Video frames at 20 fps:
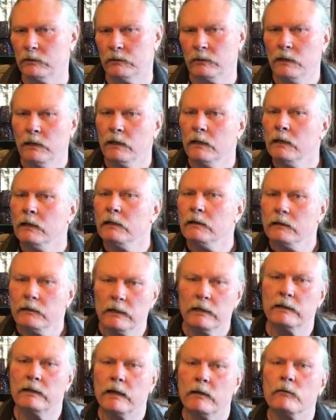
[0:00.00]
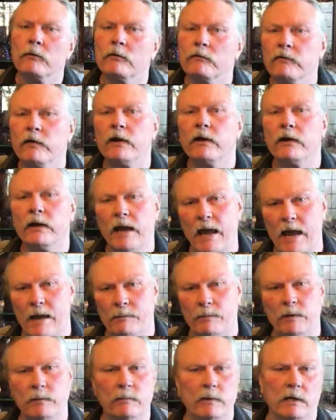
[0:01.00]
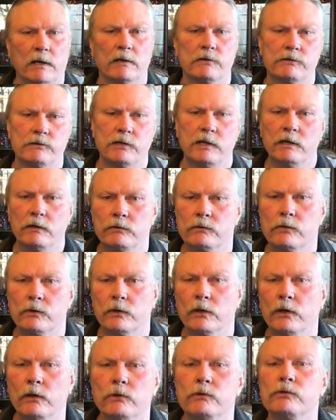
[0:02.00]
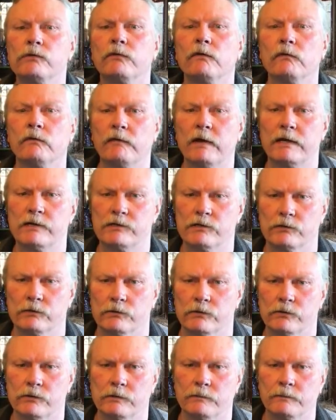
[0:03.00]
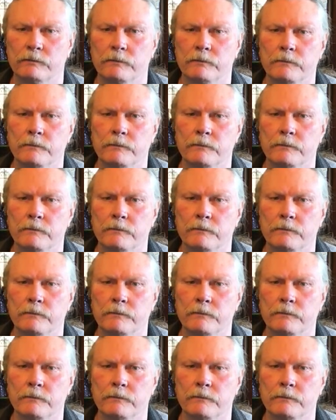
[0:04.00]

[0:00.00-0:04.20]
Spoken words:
And then they were very happy because these were useful vessels.